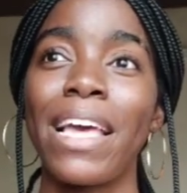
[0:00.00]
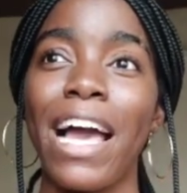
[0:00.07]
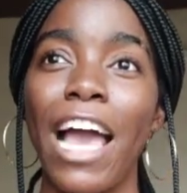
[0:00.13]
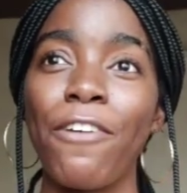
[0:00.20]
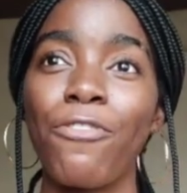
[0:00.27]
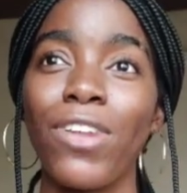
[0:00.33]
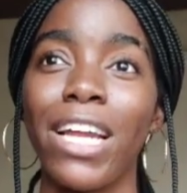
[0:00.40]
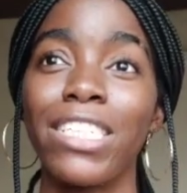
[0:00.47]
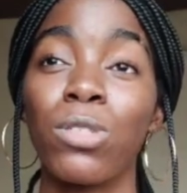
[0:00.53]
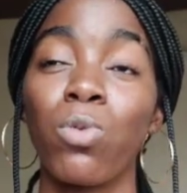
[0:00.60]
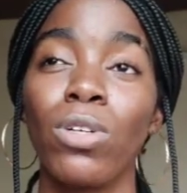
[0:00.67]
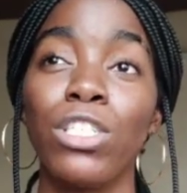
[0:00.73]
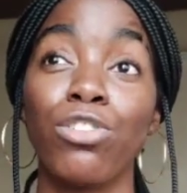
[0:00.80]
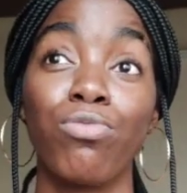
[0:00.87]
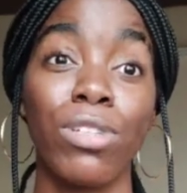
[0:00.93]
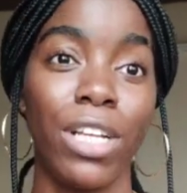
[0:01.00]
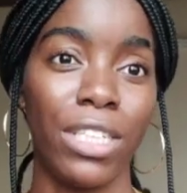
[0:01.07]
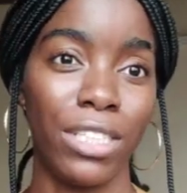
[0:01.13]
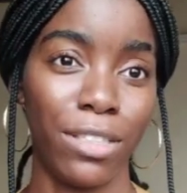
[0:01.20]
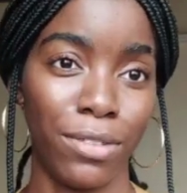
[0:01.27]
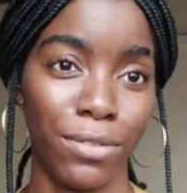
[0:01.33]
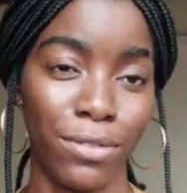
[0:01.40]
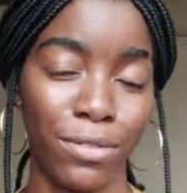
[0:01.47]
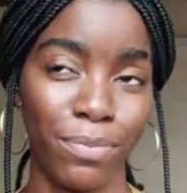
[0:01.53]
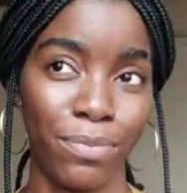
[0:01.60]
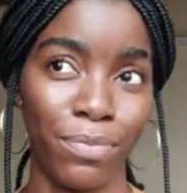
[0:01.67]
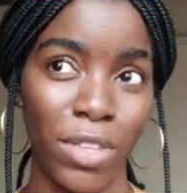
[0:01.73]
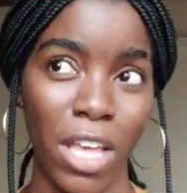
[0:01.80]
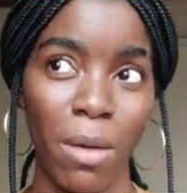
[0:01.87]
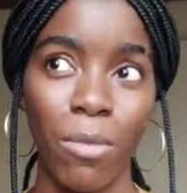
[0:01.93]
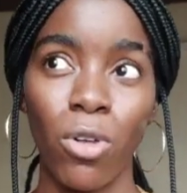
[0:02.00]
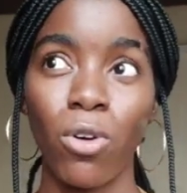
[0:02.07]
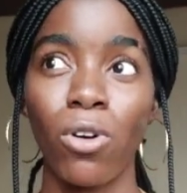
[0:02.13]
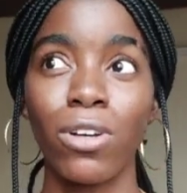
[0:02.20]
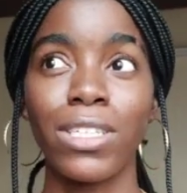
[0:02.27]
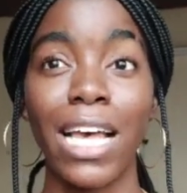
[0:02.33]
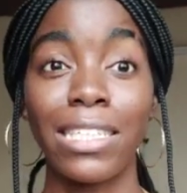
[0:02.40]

I feel like this one is relative. Because